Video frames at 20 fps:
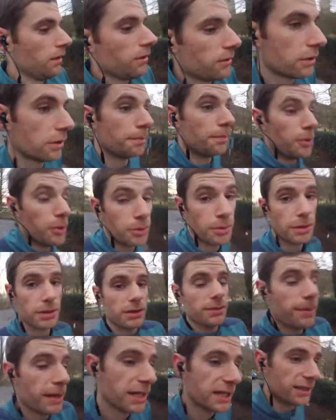So I bought
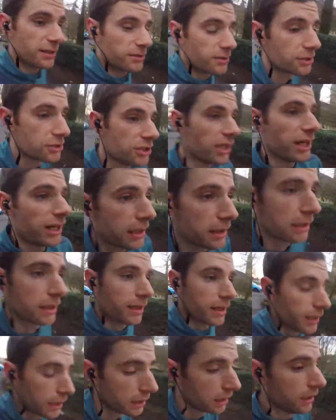one mainly just to check
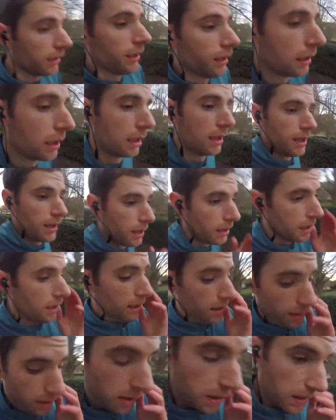that
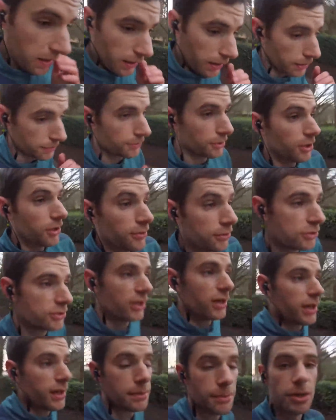I'm not
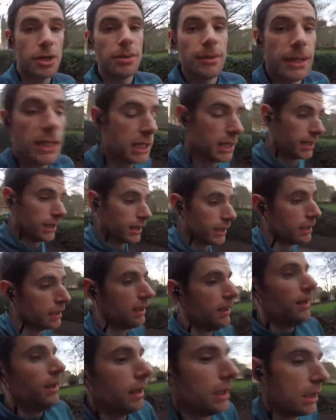overtraining at the moment,
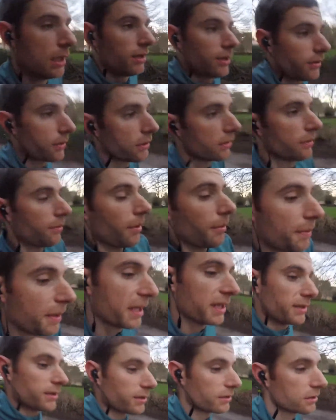that my
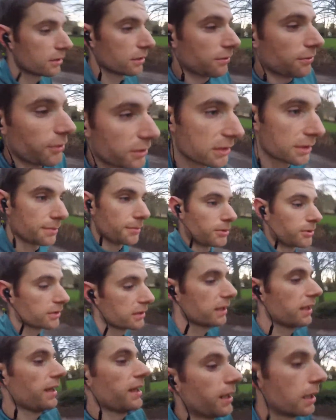pace is, so for example
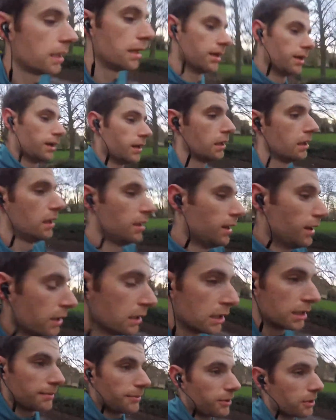today,
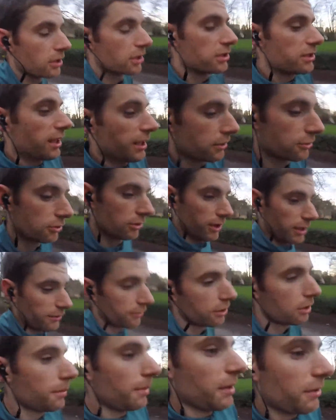doing a general
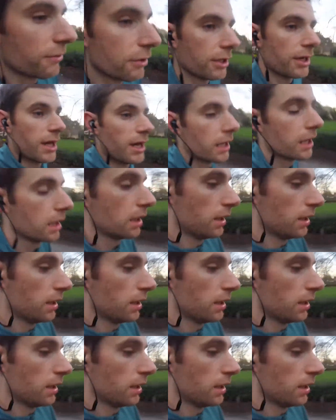aerobic run,